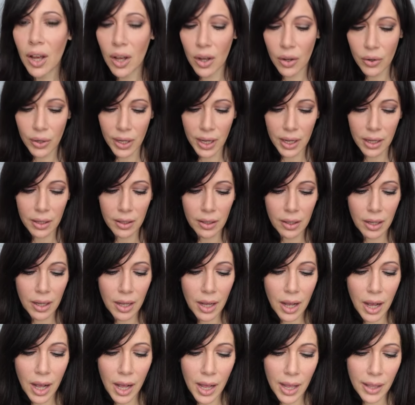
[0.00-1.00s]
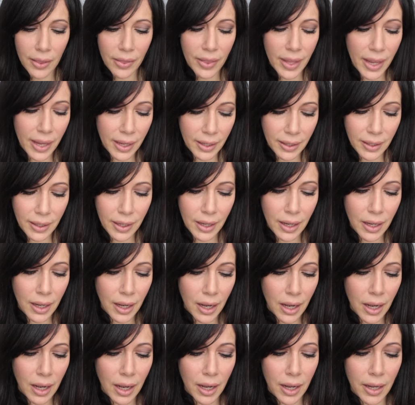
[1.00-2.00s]
Okay, and then
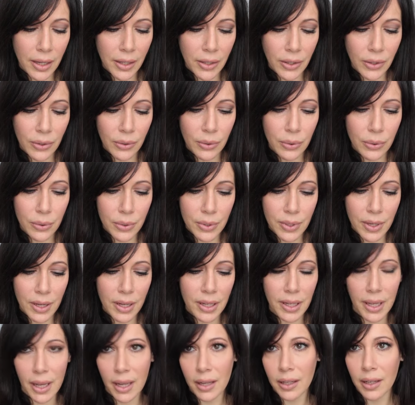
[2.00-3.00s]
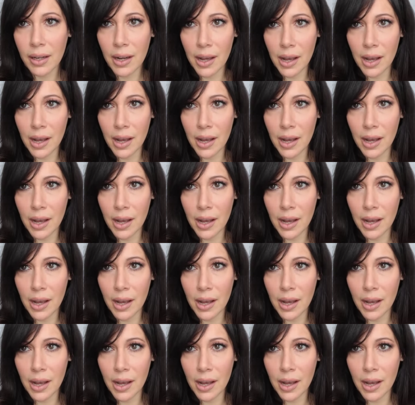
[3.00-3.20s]
I use, again,